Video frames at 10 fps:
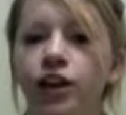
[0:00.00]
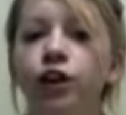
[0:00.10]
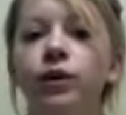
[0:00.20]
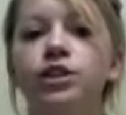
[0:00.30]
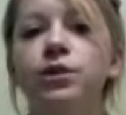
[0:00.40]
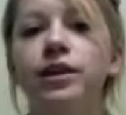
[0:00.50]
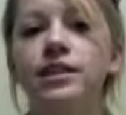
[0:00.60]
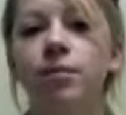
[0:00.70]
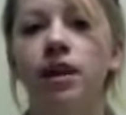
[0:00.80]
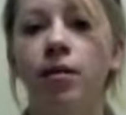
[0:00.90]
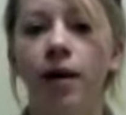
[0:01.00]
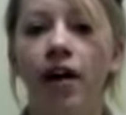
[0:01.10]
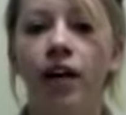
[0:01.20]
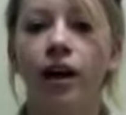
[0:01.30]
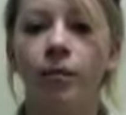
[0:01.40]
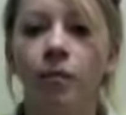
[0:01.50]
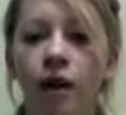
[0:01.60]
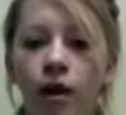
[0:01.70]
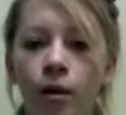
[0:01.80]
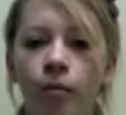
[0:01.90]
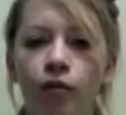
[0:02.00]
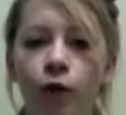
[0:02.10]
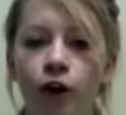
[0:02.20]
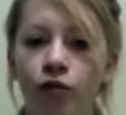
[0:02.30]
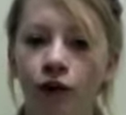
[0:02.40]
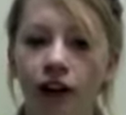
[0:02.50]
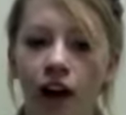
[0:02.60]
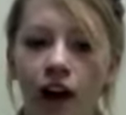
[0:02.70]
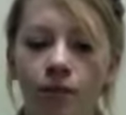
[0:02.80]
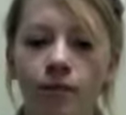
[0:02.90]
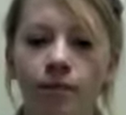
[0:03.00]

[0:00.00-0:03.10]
you are doing something about it before you read on.